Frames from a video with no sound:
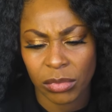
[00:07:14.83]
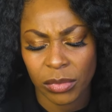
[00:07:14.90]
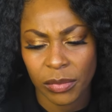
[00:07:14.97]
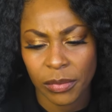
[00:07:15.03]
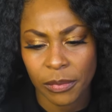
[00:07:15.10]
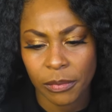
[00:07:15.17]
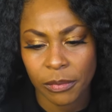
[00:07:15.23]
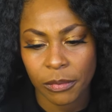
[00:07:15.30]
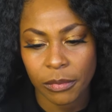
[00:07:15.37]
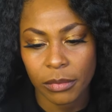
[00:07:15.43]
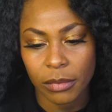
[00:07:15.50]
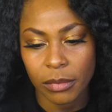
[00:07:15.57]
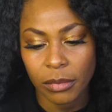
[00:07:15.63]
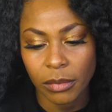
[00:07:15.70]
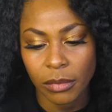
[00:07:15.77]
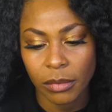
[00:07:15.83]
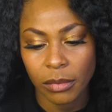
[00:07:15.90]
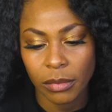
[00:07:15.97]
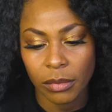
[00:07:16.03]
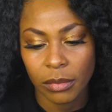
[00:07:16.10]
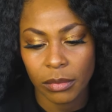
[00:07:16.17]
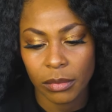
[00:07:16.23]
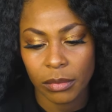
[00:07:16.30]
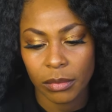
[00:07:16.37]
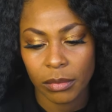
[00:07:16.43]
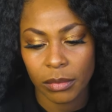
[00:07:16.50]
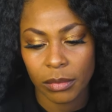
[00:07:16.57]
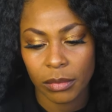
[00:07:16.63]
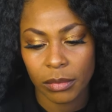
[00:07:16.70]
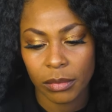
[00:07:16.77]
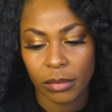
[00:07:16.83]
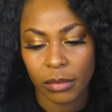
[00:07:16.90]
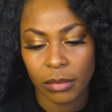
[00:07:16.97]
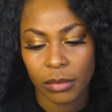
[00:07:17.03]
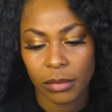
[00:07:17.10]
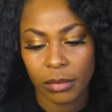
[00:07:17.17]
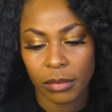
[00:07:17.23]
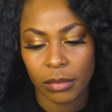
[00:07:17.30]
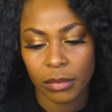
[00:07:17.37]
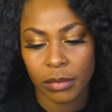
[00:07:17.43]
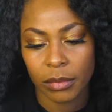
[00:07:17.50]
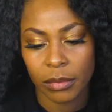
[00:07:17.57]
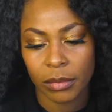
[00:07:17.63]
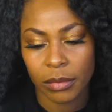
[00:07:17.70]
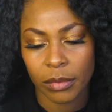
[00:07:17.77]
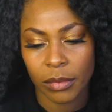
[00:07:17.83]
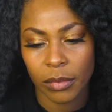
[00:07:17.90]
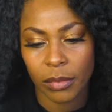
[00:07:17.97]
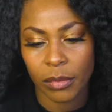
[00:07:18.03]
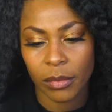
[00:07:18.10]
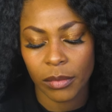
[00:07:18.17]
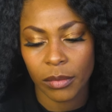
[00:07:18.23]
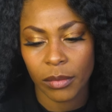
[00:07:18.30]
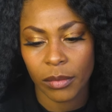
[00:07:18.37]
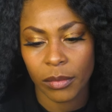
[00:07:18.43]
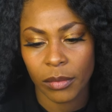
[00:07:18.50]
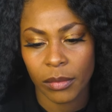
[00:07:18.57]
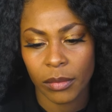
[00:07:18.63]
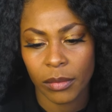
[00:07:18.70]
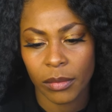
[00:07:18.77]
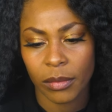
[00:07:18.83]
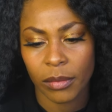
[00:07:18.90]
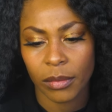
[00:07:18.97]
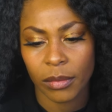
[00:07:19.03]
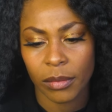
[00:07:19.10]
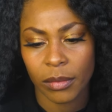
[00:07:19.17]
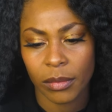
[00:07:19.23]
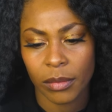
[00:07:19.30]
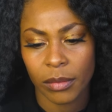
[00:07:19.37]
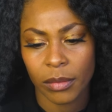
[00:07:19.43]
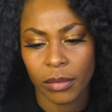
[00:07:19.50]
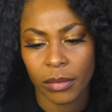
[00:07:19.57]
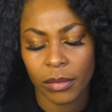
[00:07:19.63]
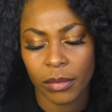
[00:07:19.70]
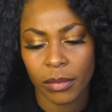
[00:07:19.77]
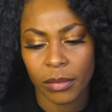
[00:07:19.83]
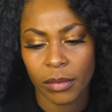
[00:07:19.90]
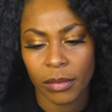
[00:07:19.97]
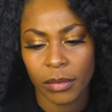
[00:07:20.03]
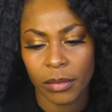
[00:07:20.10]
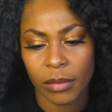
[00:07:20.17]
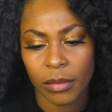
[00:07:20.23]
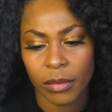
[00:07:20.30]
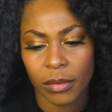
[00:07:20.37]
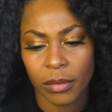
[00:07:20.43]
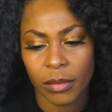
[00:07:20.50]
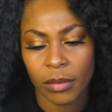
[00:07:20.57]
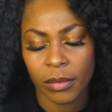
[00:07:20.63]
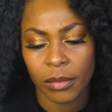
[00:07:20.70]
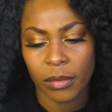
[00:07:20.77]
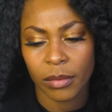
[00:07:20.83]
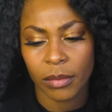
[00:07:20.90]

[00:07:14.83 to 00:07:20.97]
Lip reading: The person shown says nothing.